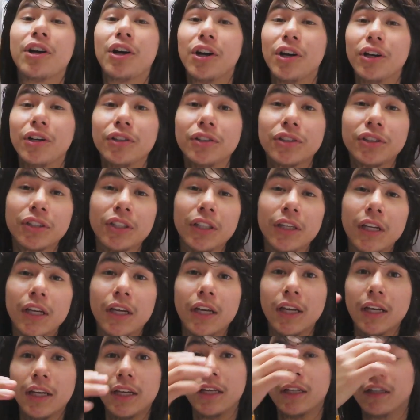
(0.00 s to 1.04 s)
girls
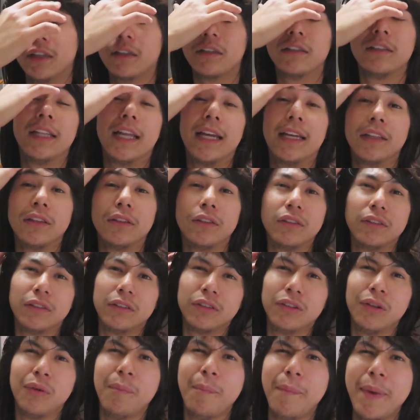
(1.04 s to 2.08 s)
could like
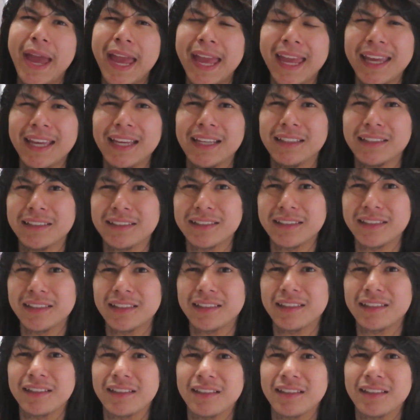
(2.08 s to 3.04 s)
the bangs.